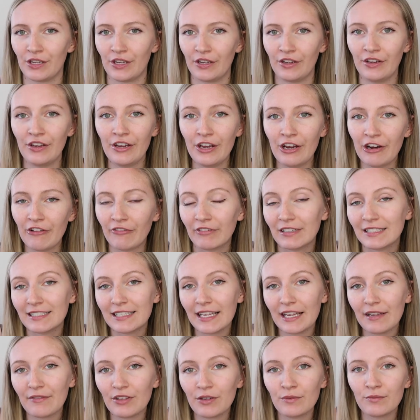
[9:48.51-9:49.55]
to
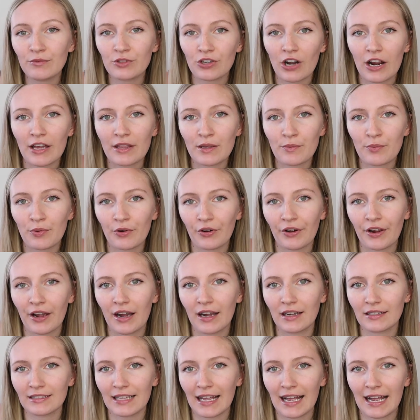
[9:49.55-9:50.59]
receive them, try the
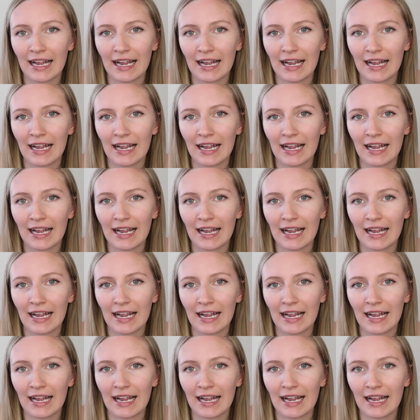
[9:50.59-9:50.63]
products,